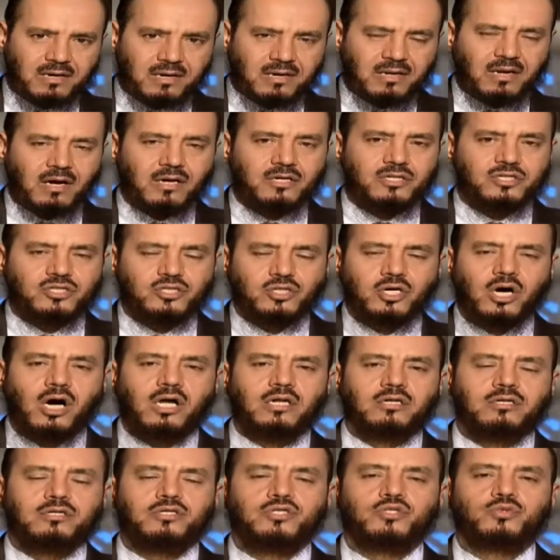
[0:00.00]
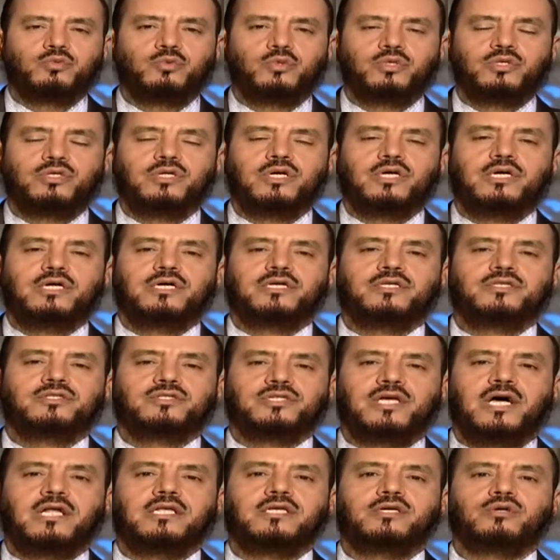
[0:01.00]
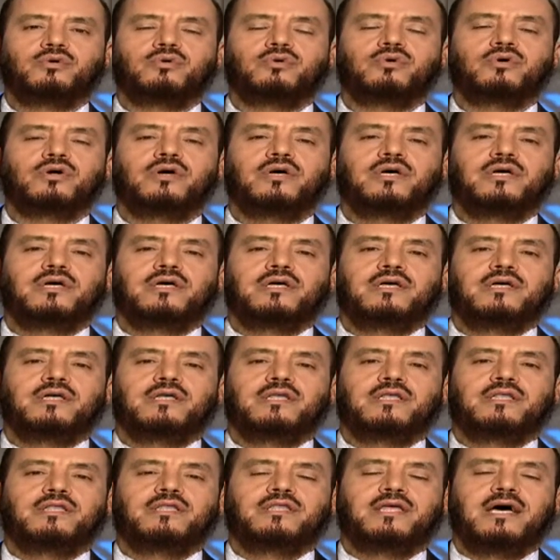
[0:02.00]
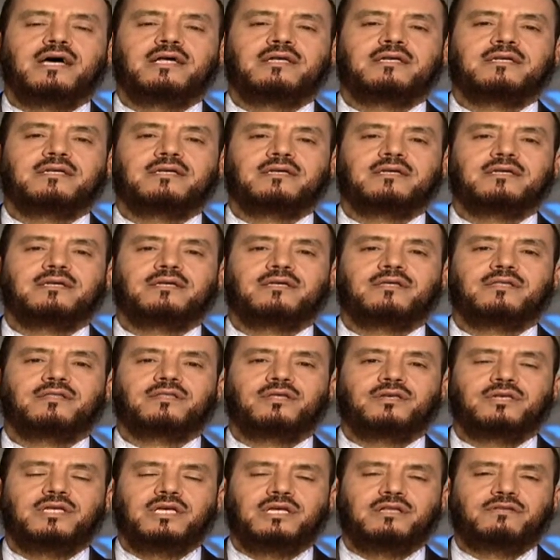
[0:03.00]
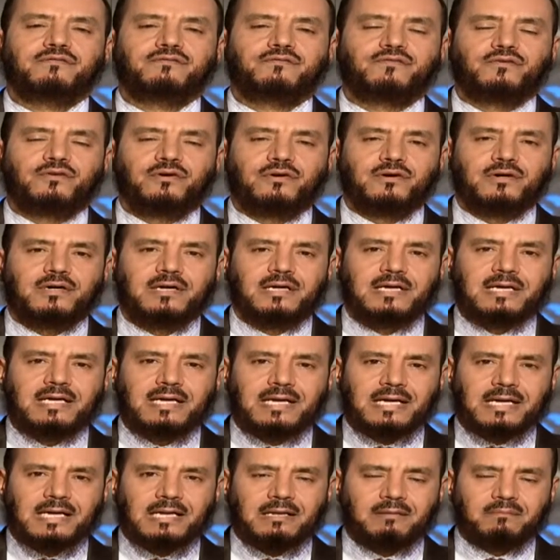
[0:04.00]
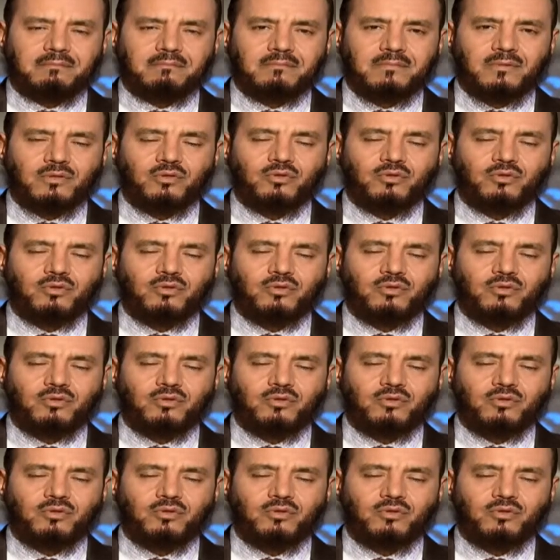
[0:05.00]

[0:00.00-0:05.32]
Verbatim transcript: And our scholars would tell you that the need for ilm,